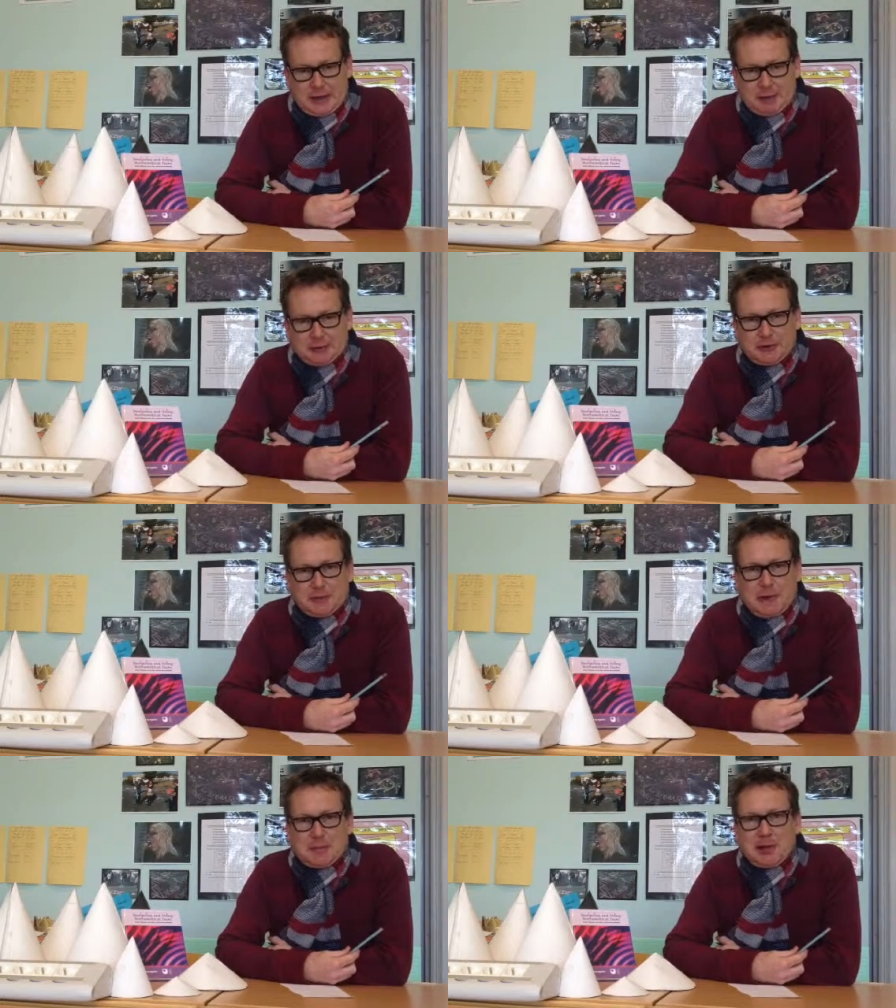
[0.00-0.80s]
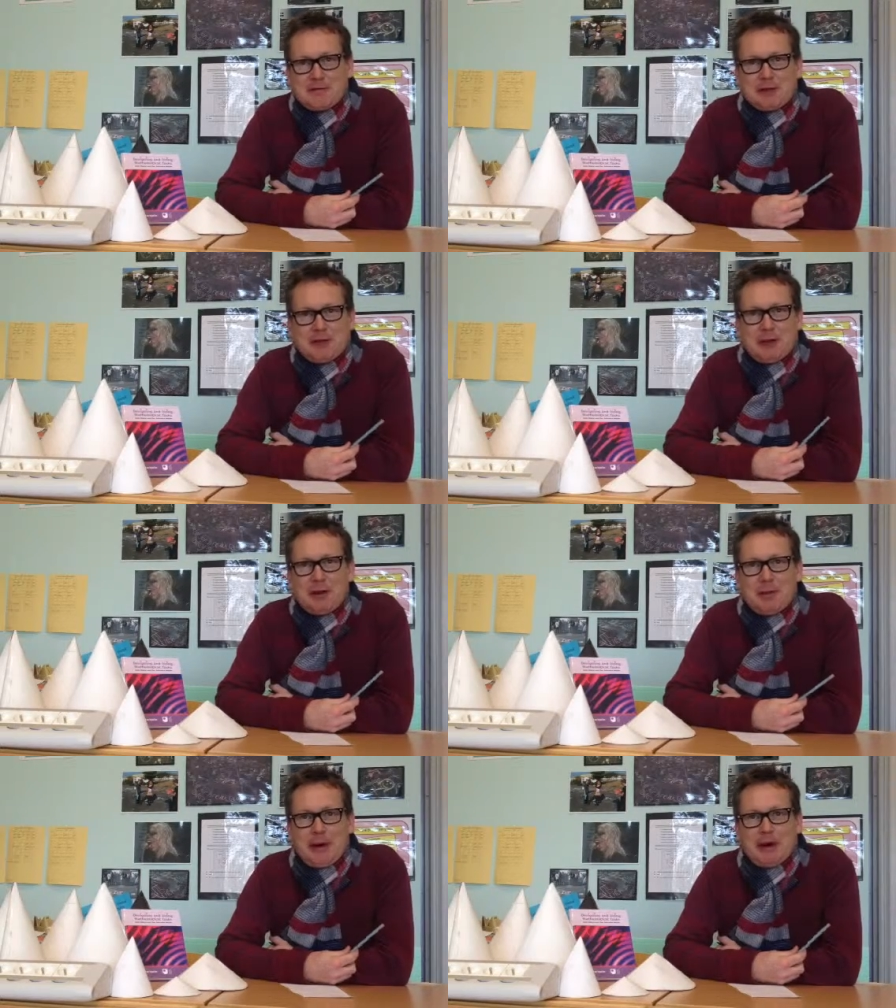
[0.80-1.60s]
I wanted to make my video
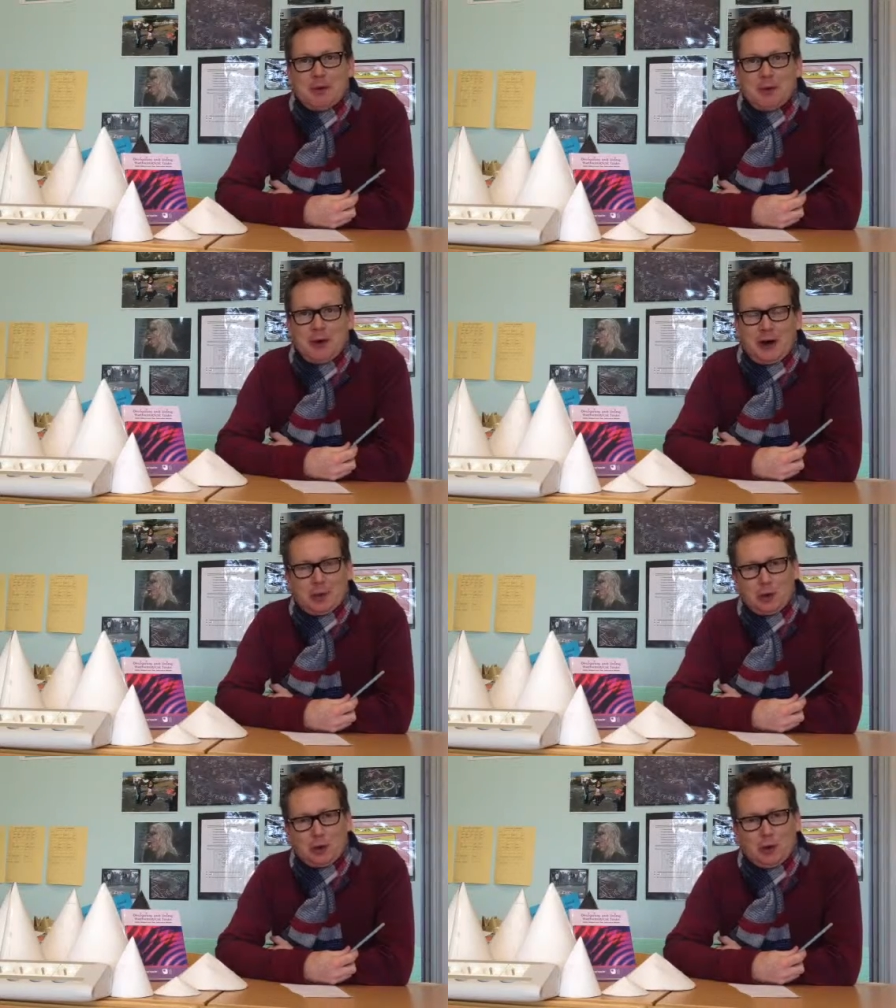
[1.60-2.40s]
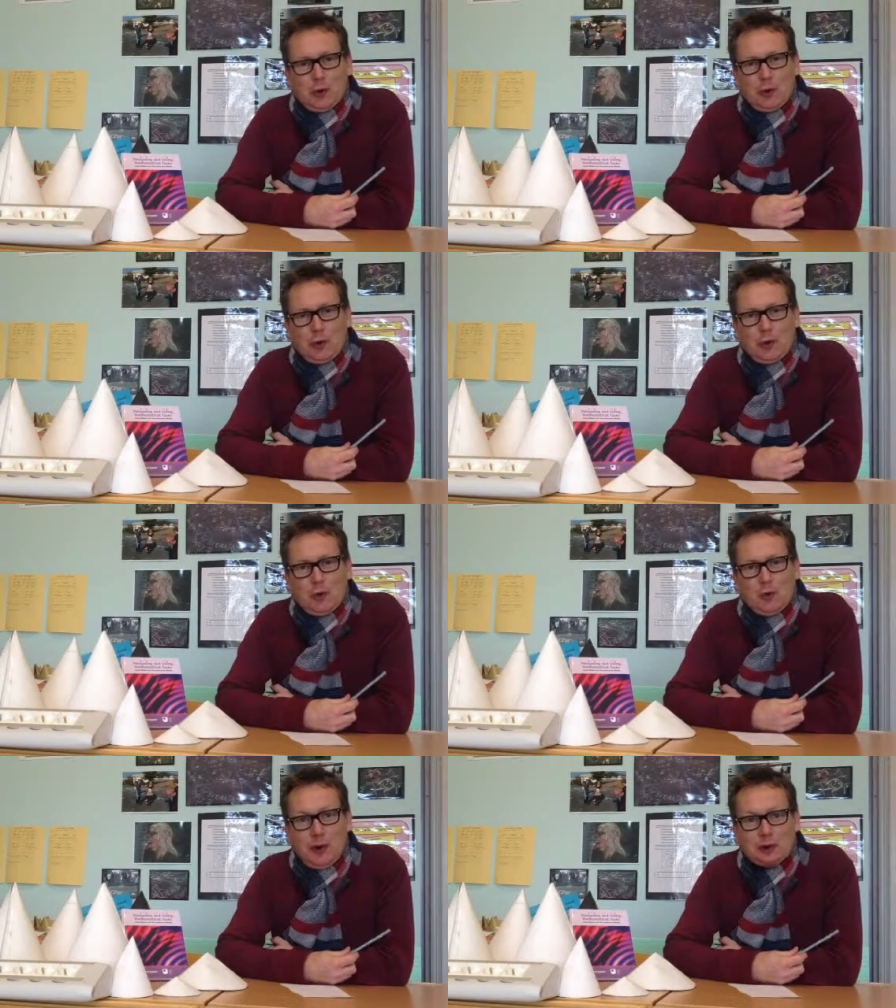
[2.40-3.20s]
about what I will call
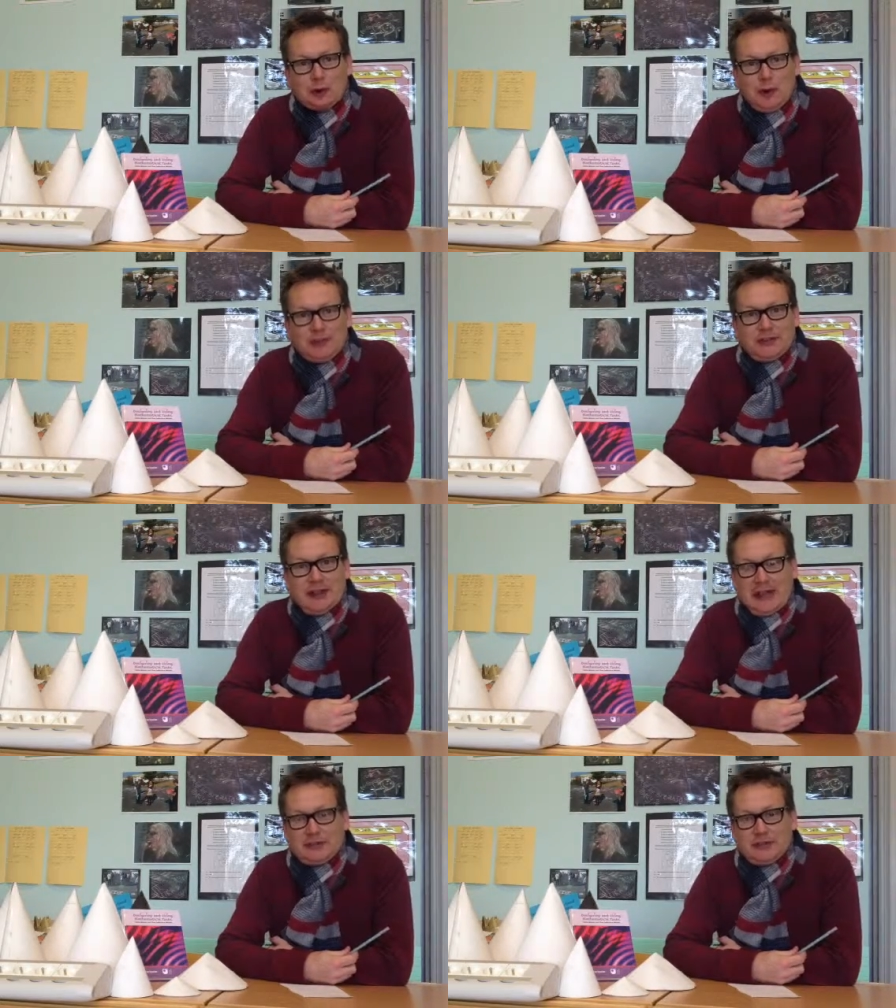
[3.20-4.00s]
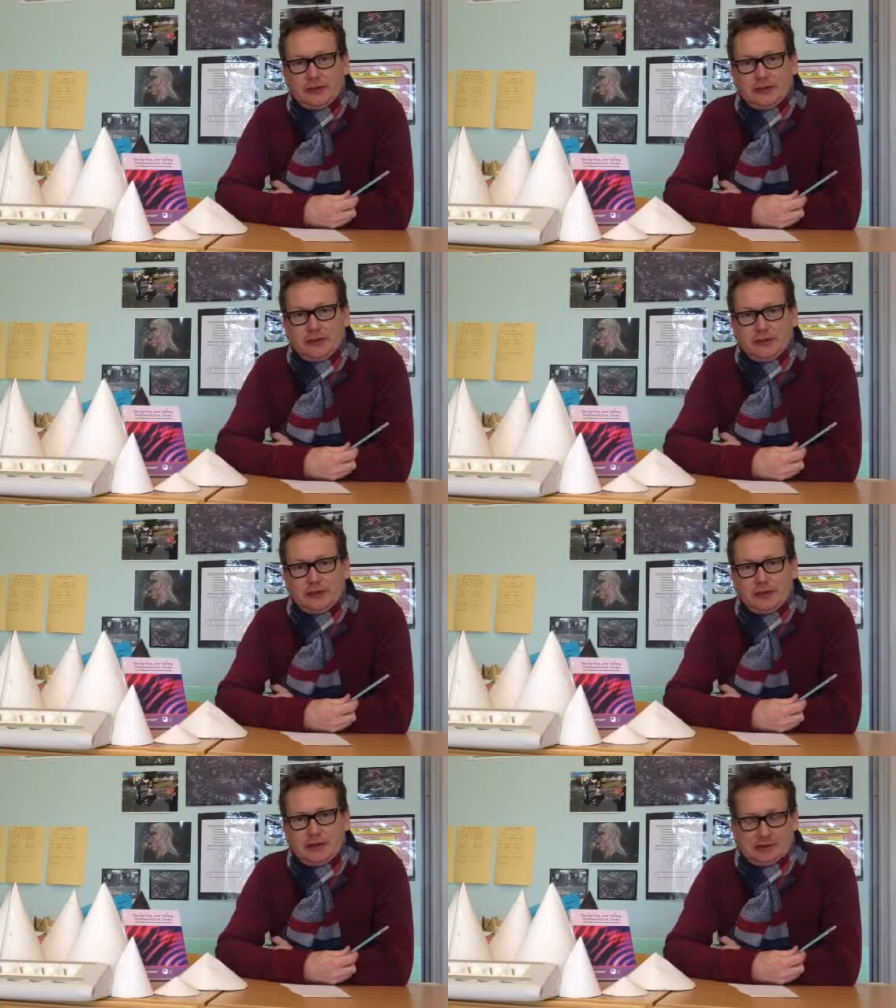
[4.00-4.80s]
one-question lessons
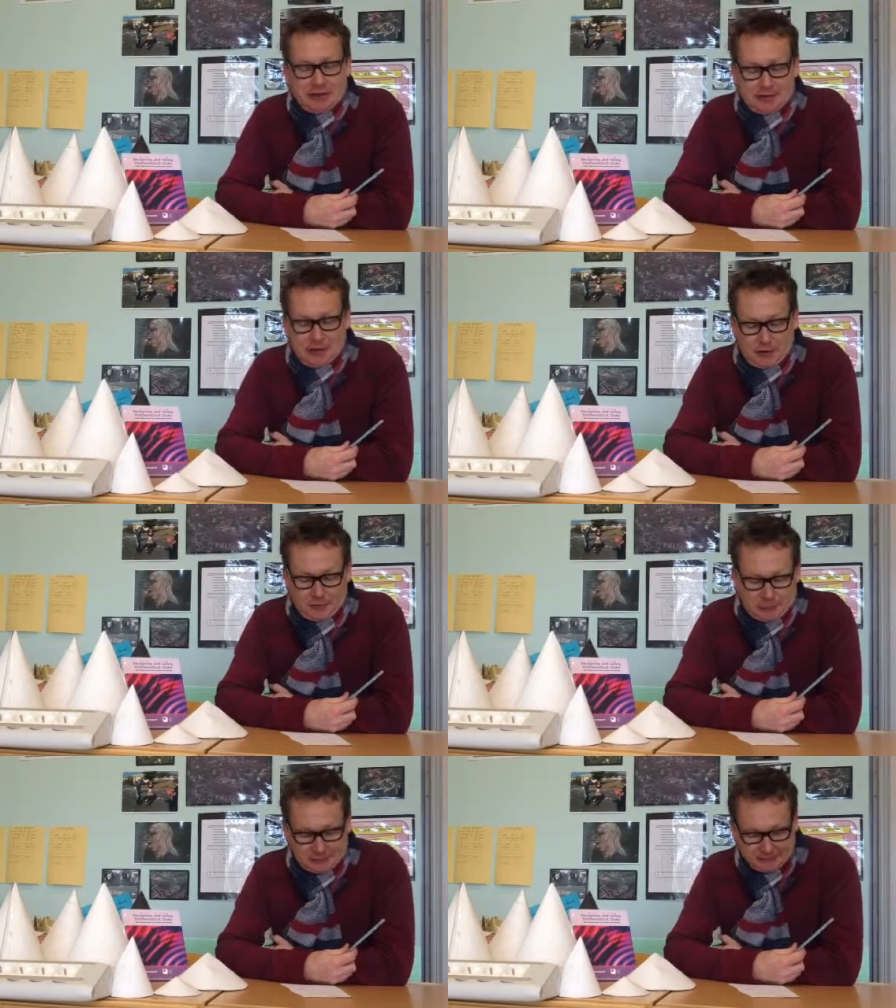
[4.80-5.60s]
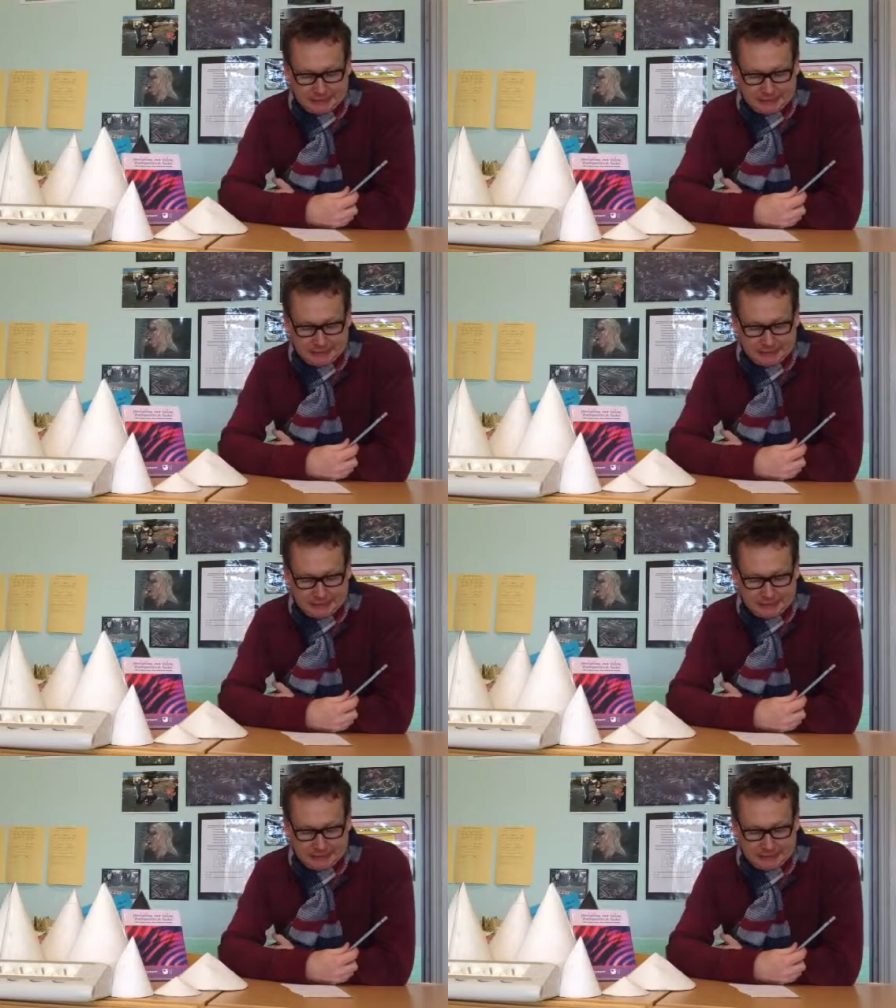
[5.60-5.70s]
for the sake of argument.